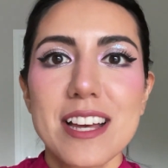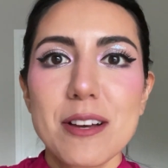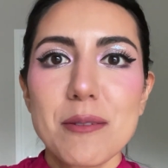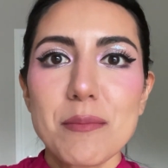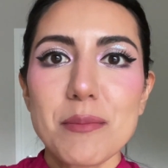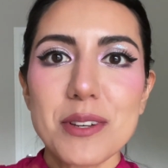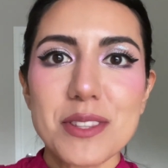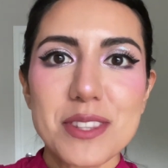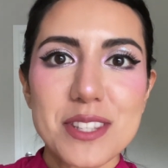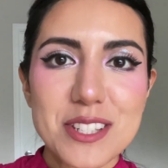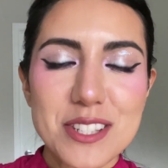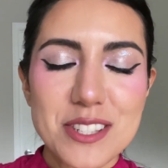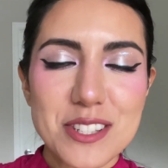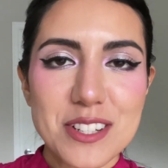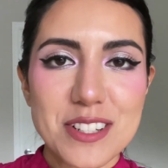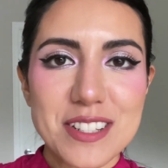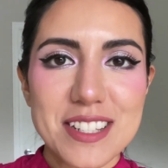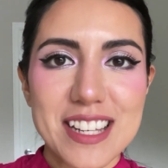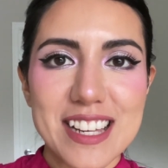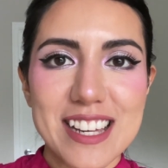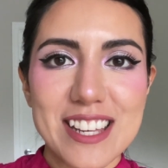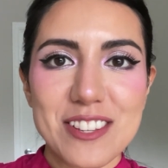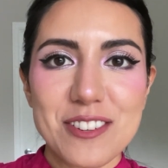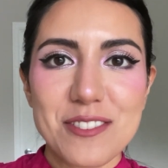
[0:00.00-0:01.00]
put this look
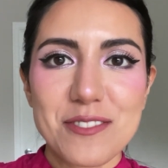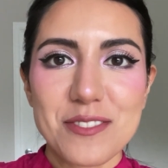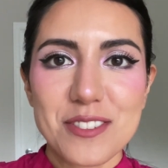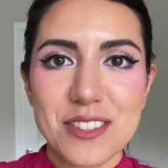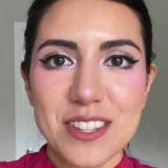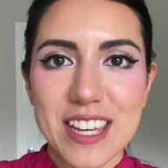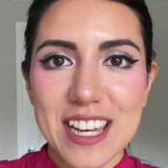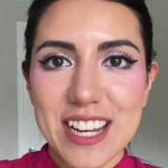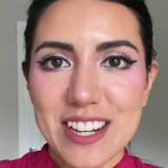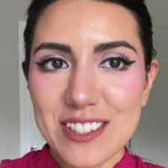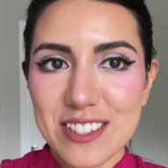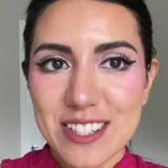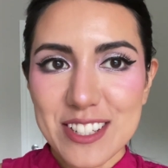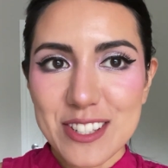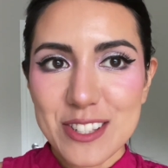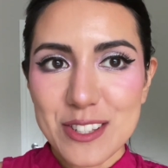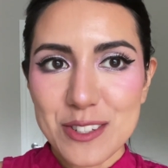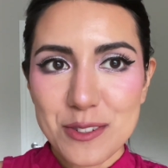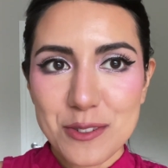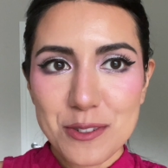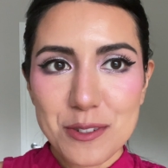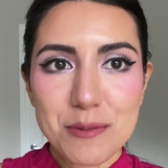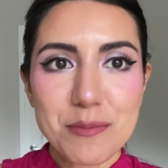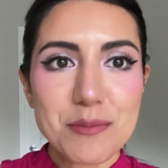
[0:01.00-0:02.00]
together for the Eras
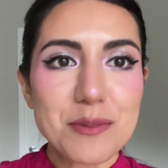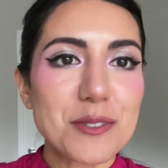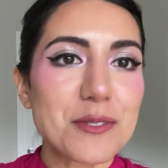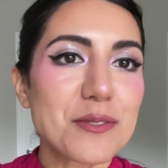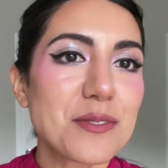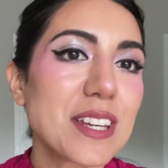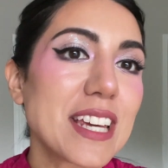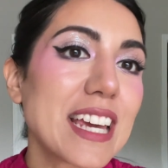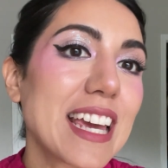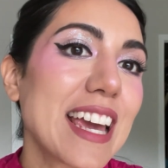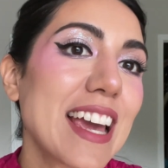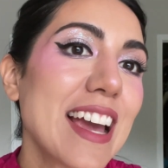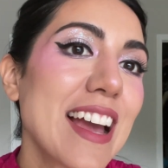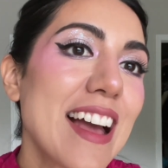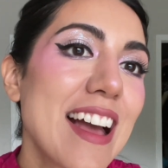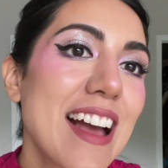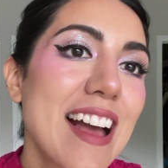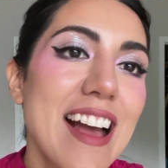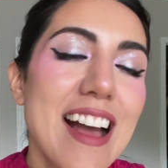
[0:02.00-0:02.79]
Tour movie.